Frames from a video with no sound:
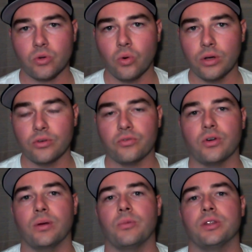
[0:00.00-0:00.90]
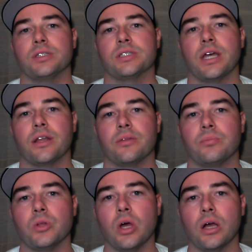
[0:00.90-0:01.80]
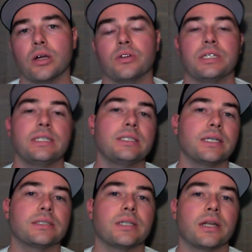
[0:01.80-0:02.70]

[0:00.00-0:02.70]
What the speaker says: oil from on the side of the block, on the intake side